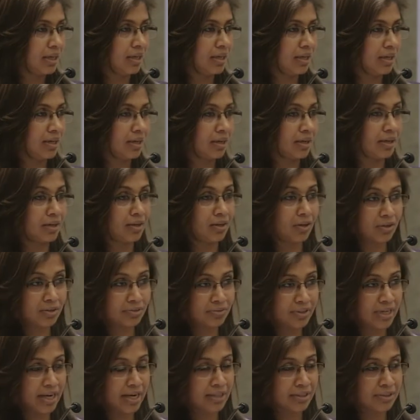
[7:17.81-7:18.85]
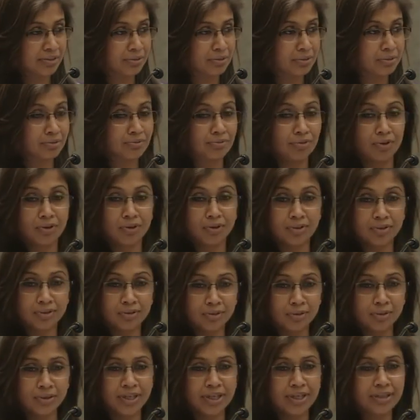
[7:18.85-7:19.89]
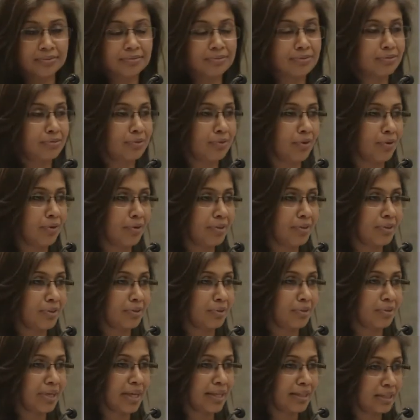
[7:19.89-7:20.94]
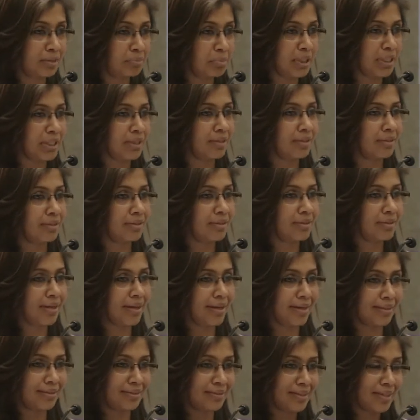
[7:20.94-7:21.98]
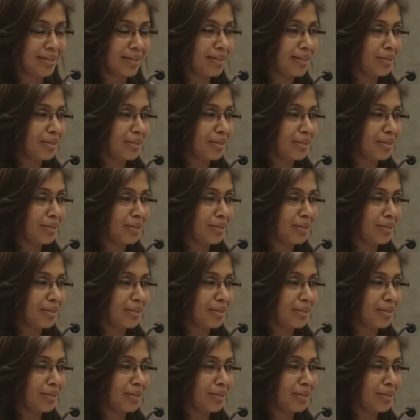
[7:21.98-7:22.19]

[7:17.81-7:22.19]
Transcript: A lot of gratitude for Dunia for, getting me here and,